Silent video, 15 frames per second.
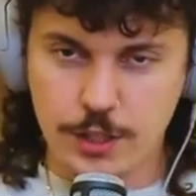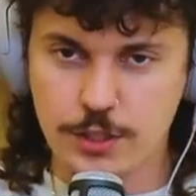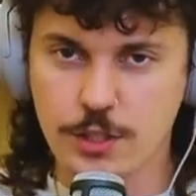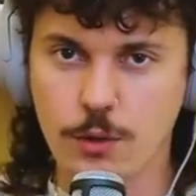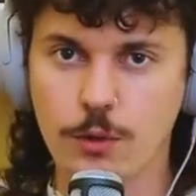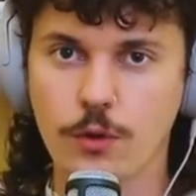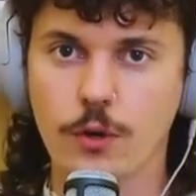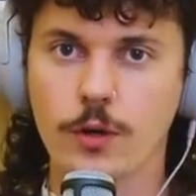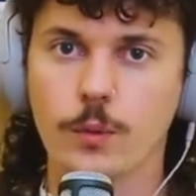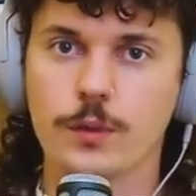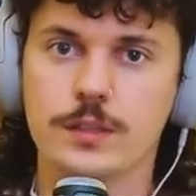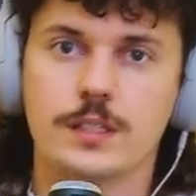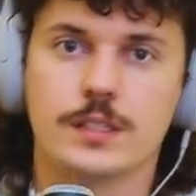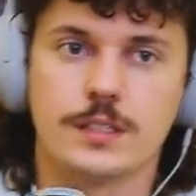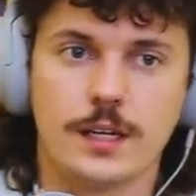it's just so annoying
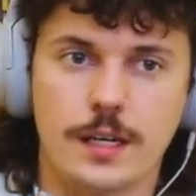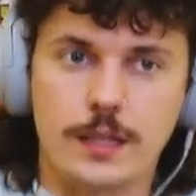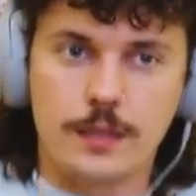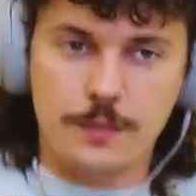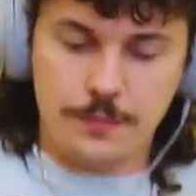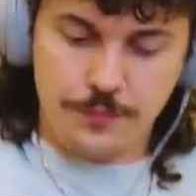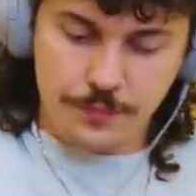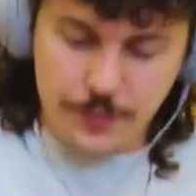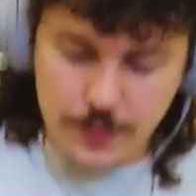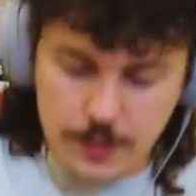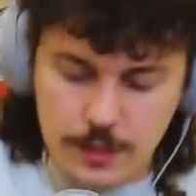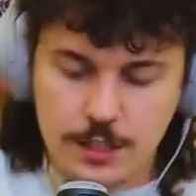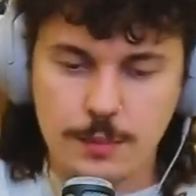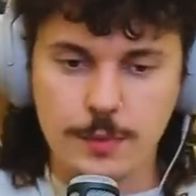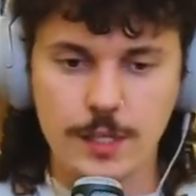when these
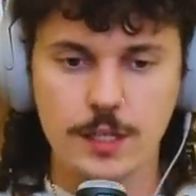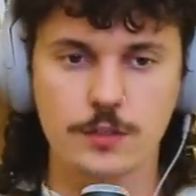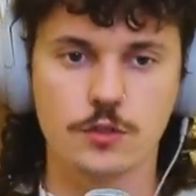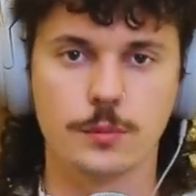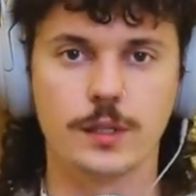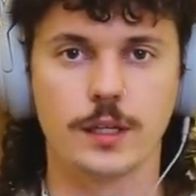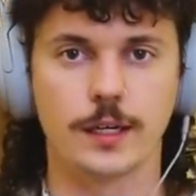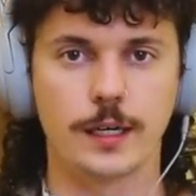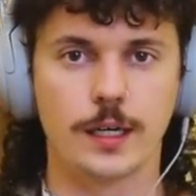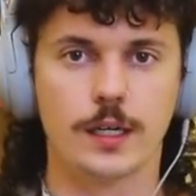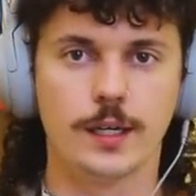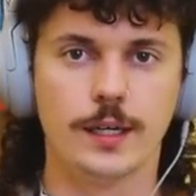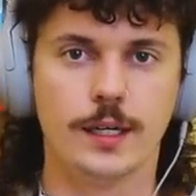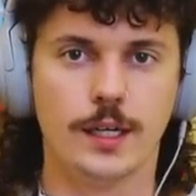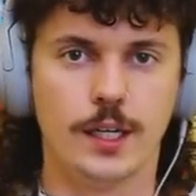comedians will be like,
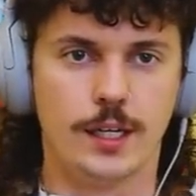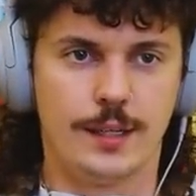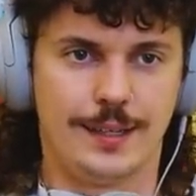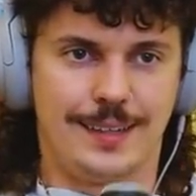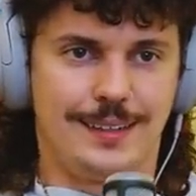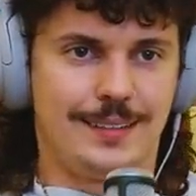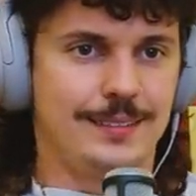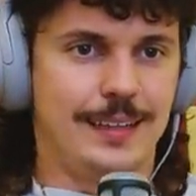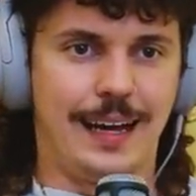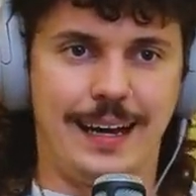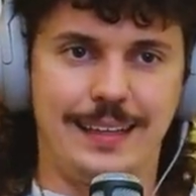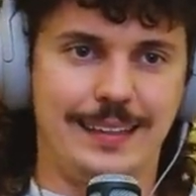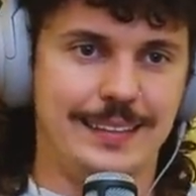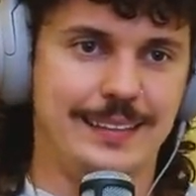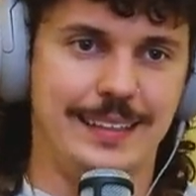
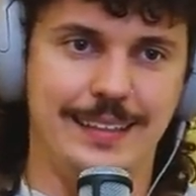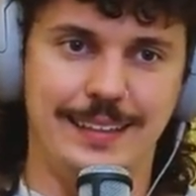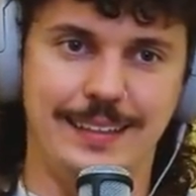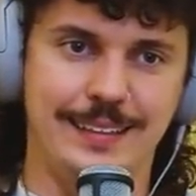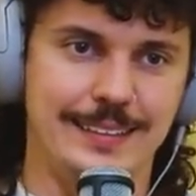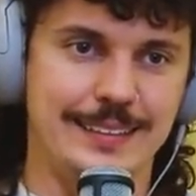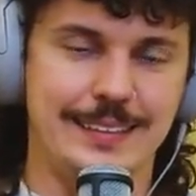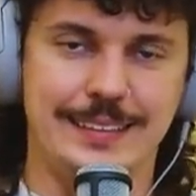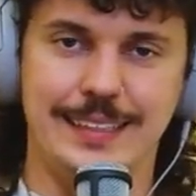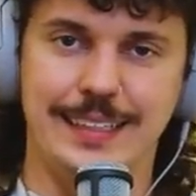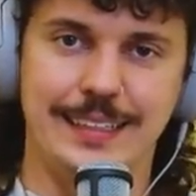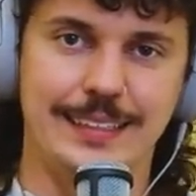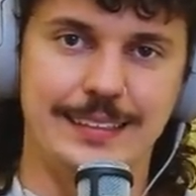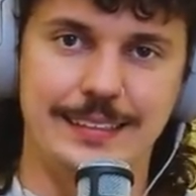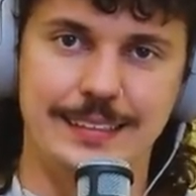yeah,
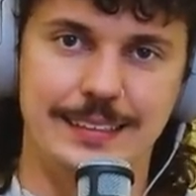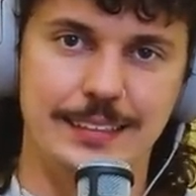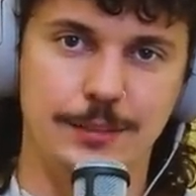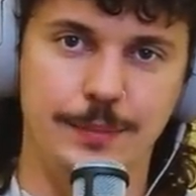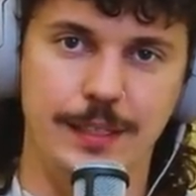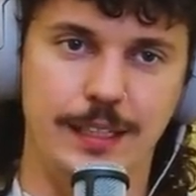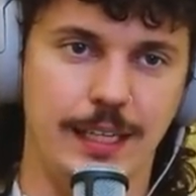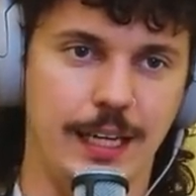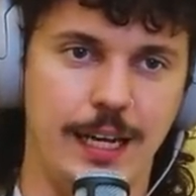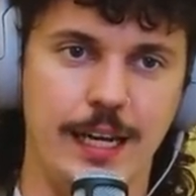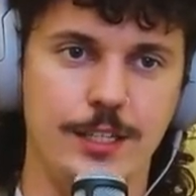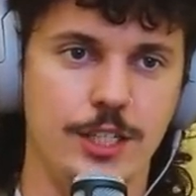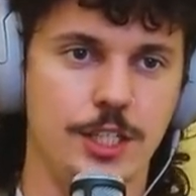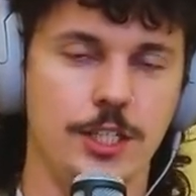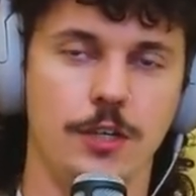they'll make, like, an
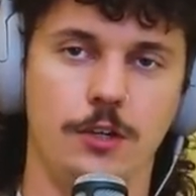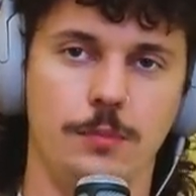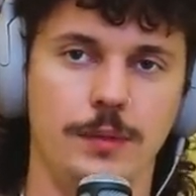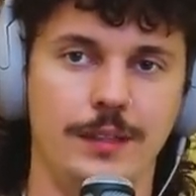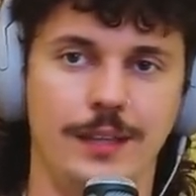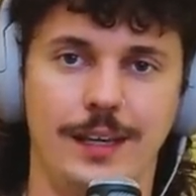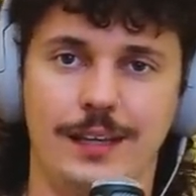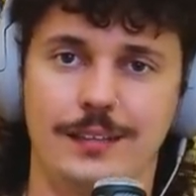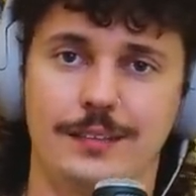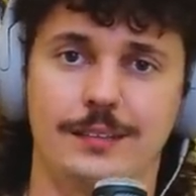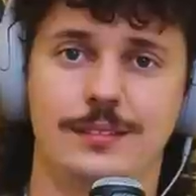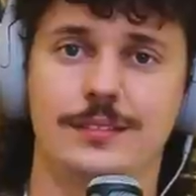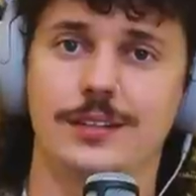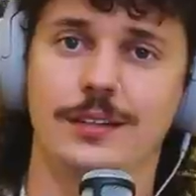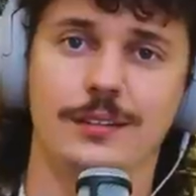edgy joke being like,
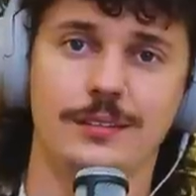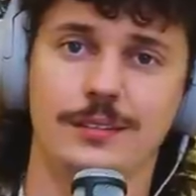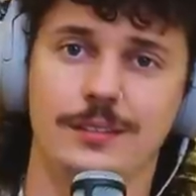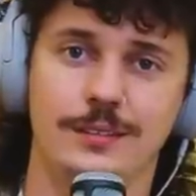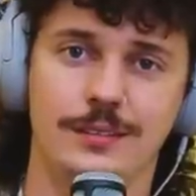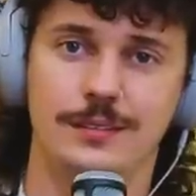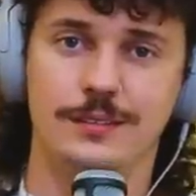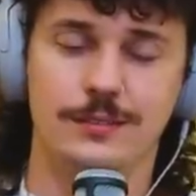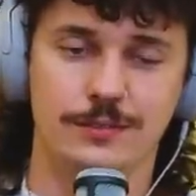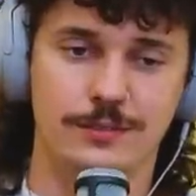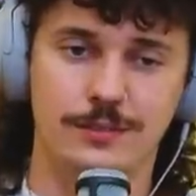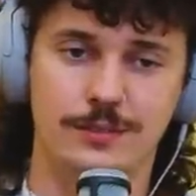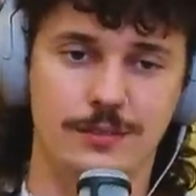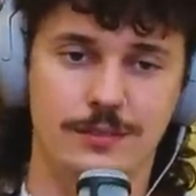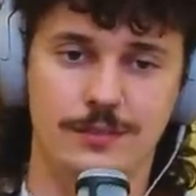so
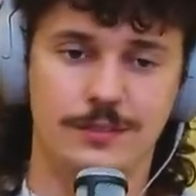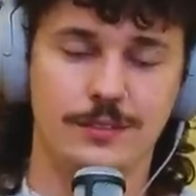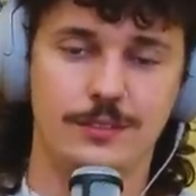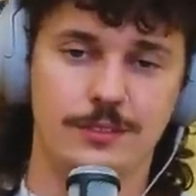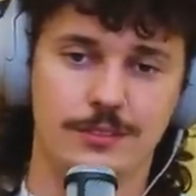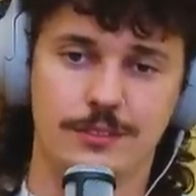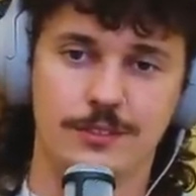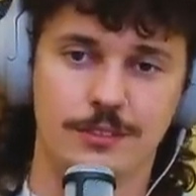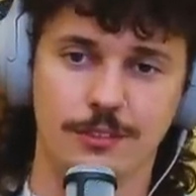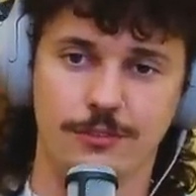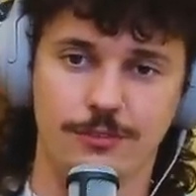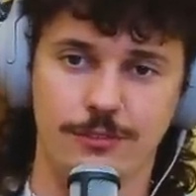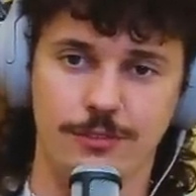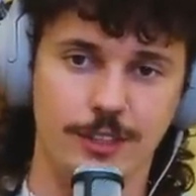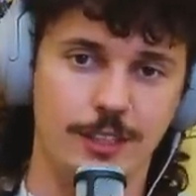
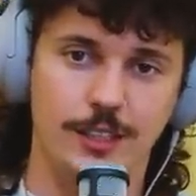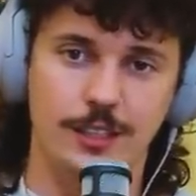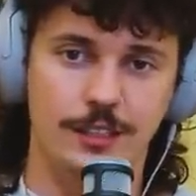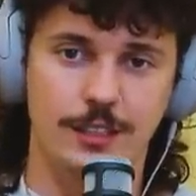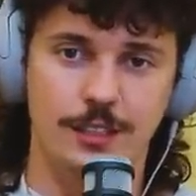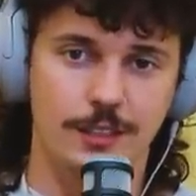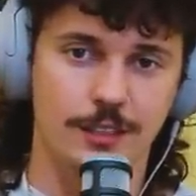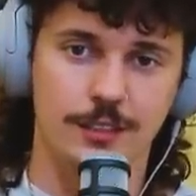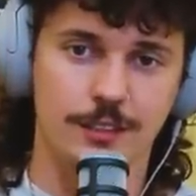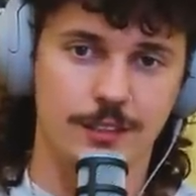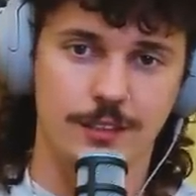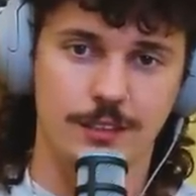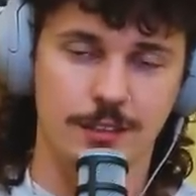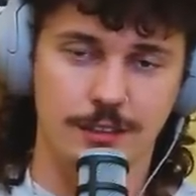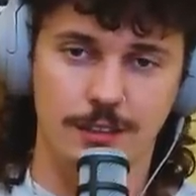fucking,
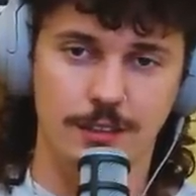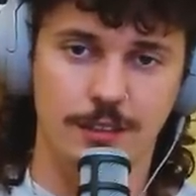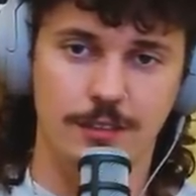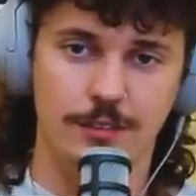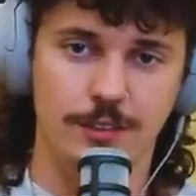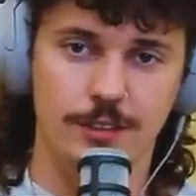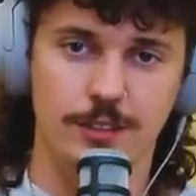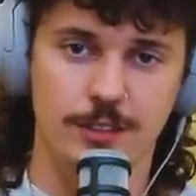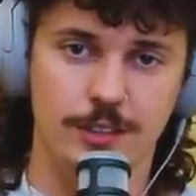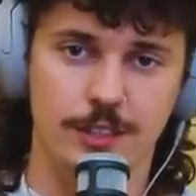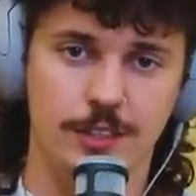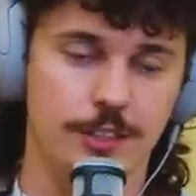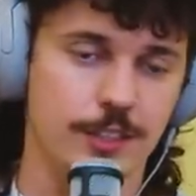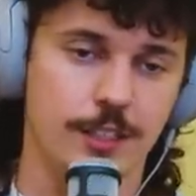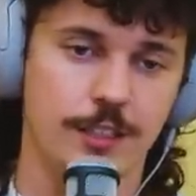you ever just
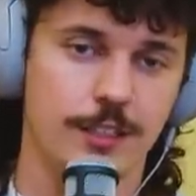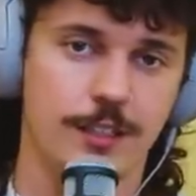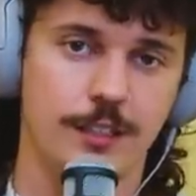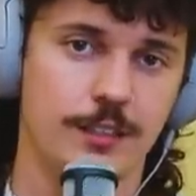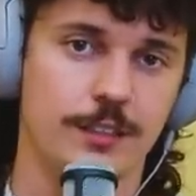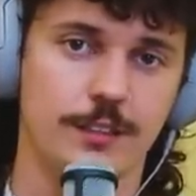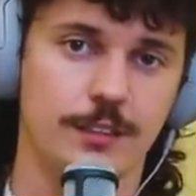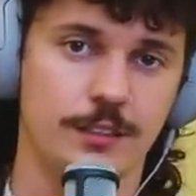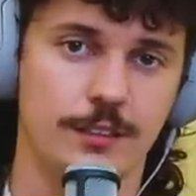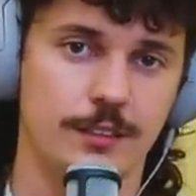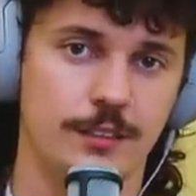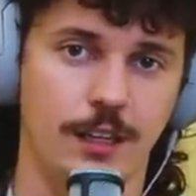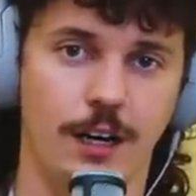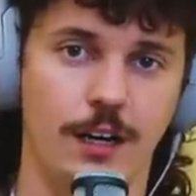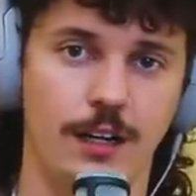shit on a
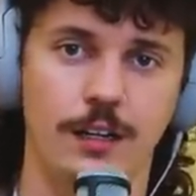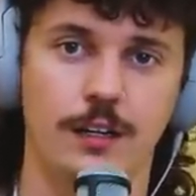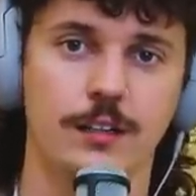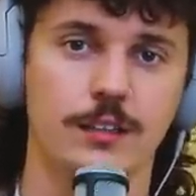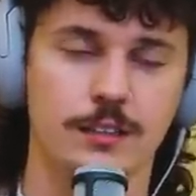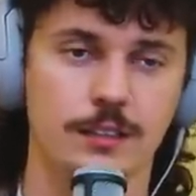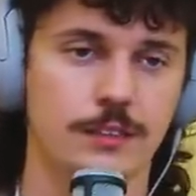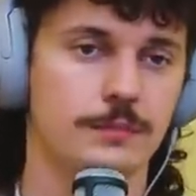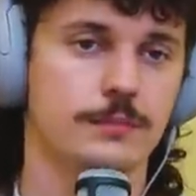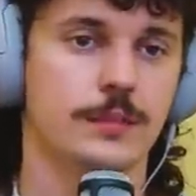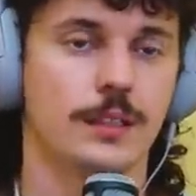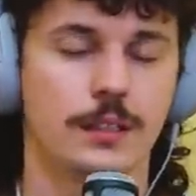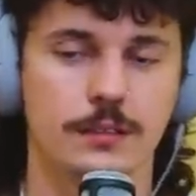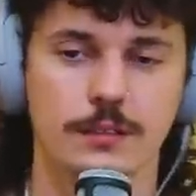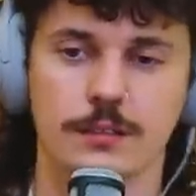dog or
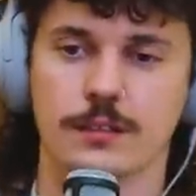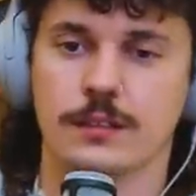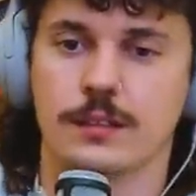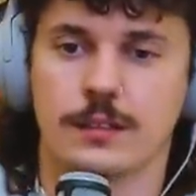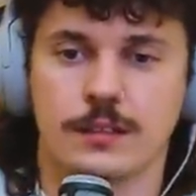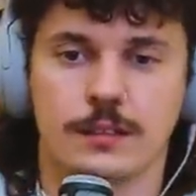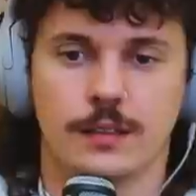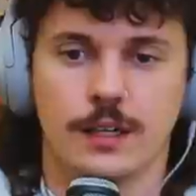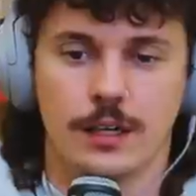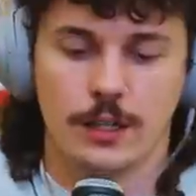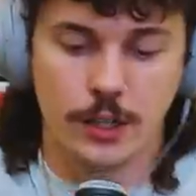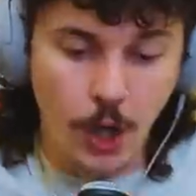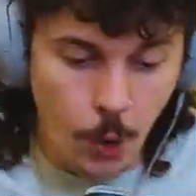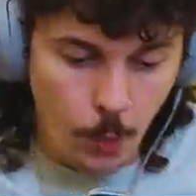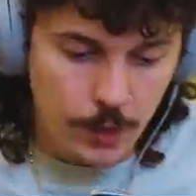something, and then
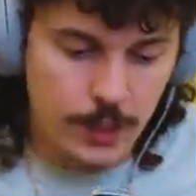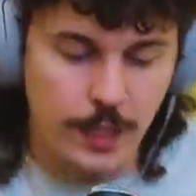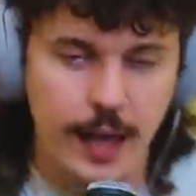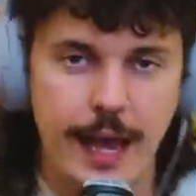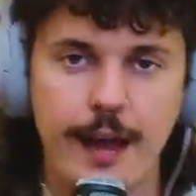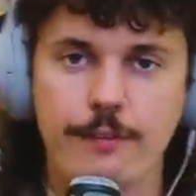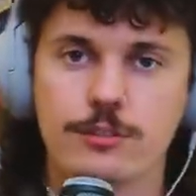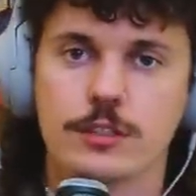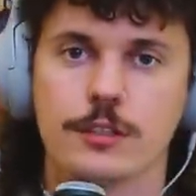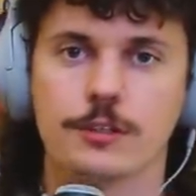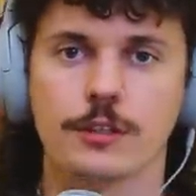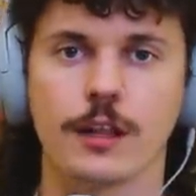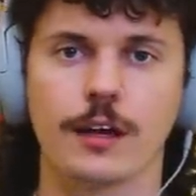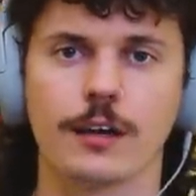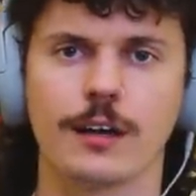no one laughs,
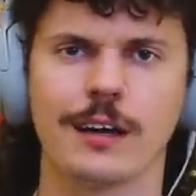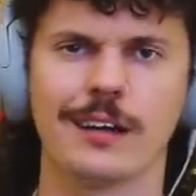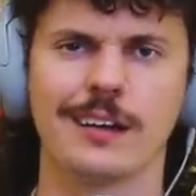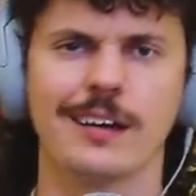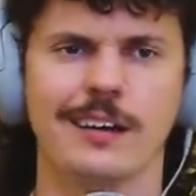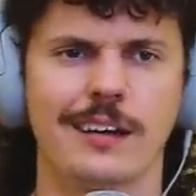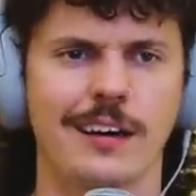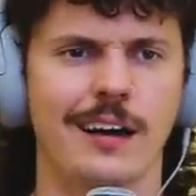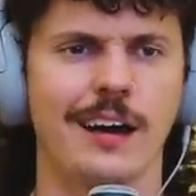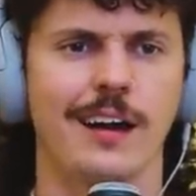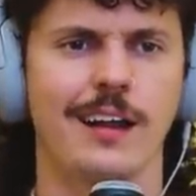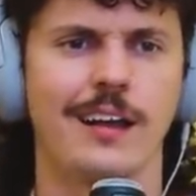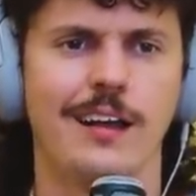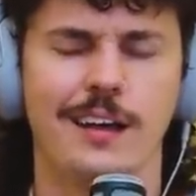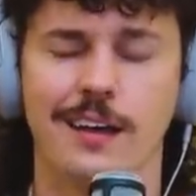and they're like, oh god,